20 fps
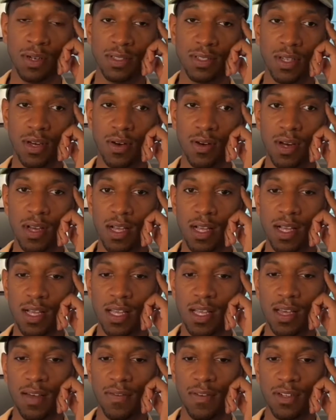So
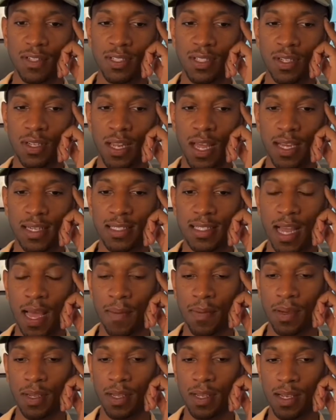if you're still like
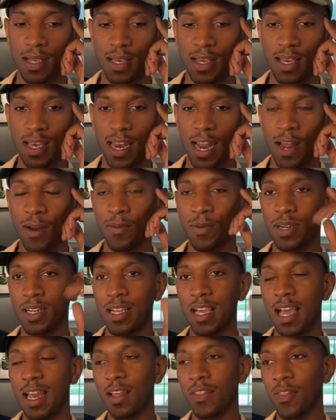shopping, and I don't want to
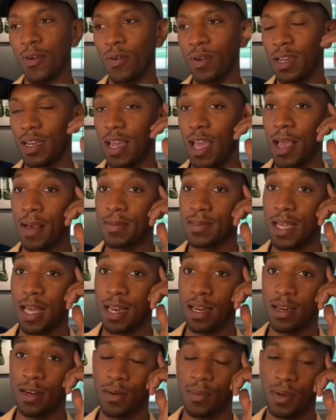kind of throw any names out
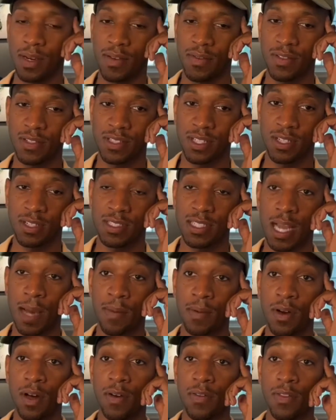of there, but if you're still
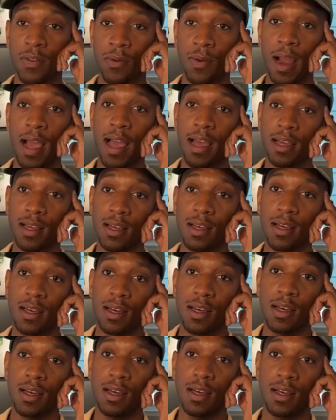shopping off the rack,
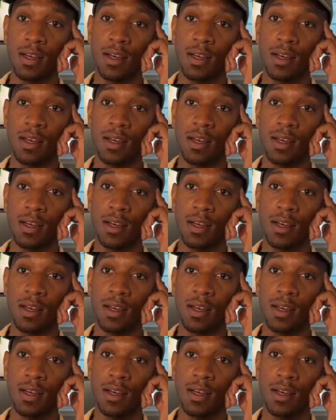right?